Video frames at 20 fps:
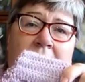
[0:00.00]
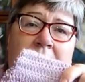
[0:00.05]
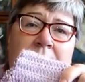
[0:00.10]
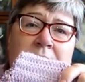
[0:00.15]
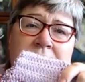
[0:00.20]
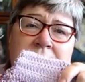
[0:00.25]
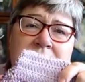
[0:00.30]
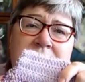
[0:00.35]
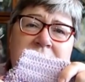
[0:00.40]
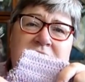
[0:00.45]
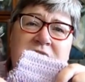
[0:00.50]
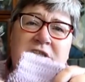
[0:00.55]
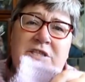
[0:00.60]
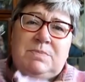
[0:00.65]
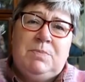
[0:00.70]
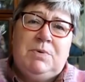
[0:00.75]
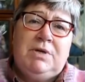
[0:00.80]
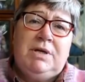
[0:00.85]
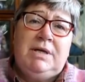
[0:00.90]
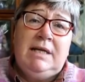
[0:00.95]
I wanted to
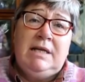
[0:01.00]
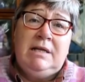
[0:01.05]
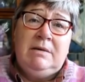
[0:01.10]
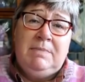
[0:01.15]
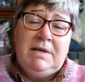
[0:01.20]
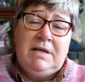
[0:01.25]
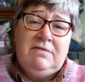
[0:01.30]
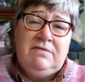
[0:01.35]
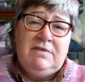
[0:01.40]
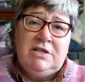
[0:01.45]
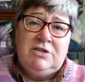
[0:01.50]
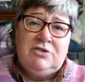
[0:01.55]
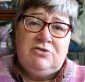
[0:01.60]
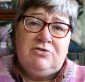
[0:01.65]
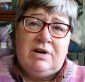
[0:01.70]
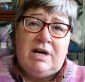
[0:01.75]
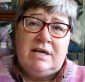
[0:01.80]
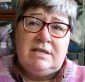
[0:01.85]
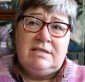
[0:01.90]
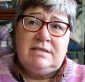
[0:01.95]
just put a little bit of
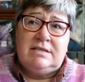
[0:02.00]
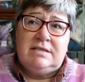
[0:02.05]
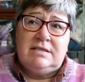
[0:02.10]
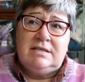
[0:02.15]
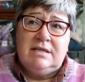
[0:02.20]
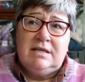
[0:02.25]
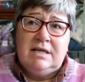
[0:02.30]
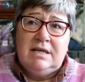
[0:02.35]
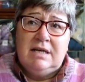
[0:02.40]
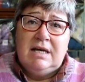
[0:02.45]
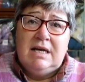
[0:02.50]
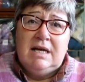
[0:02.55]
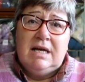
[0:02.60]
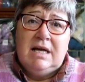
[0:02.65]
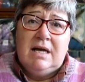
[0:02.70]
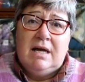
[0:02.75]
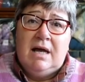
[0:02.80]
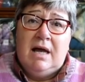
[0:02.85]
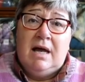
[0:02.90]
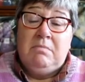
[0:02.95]
interest
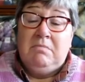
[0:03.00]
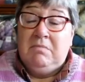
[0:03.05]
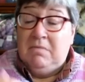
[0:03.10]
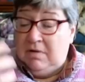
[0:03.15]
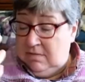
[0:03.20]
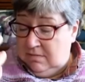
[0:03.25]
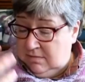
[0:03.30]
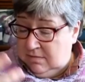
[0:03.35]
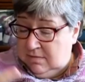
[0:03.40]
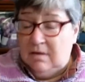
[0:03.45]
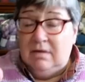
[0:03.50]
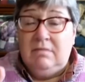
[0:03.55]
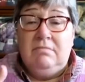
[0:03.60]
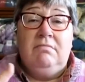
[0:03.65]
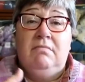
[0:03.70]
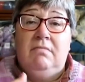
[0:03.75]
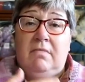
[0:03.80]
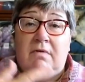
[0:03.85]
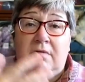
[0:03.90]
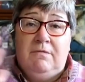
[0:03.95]
um,
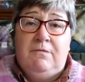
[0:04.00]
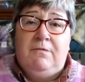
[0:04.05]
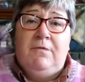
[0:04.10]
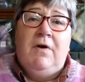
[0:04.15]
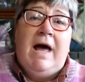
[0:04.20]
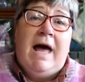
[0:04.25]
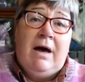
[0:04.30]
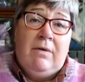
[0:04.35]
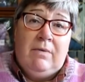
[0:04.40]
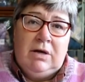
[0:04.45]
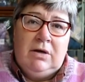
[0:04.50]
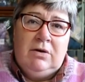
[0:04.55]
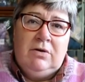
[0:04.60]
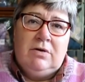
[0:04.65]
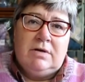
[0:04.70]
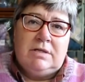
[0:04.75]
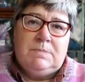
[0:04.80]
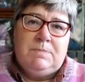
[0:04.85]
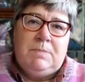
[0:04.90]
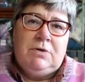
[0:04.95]
for how it
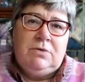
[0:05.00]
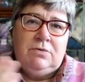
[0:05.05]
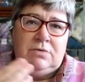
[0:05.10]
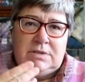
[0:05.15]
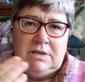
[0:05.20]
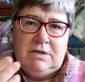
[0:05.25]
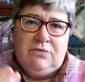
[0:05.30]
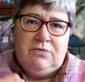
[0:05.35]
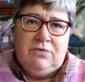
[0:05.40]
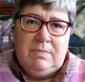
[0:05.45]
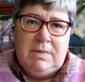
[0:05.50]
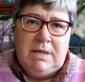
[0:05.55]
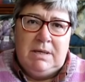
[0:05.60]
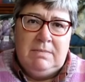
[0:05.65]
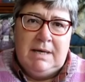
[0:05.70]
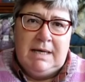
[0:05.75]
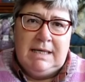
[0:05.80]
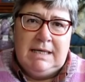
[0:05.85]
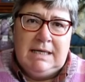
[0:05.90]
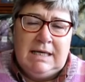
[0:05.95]
looks, but also for me
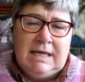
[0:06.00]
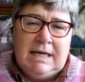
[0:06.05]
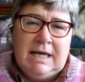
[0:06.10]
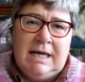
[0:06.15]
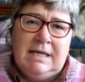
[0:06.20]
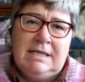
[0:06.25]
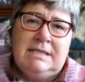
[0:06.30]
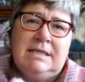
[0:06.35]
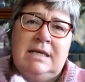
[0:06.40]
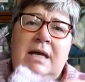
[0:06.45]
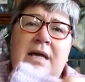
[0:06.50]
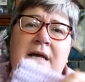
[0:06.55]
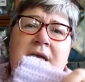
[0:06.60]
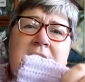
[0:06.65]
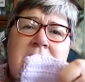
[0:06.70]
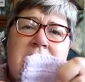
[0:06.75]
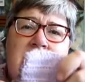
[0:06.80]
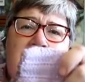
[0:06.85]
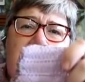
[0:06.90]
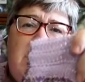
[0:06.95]
making it.
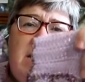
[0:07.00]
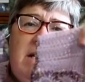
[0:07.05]
So I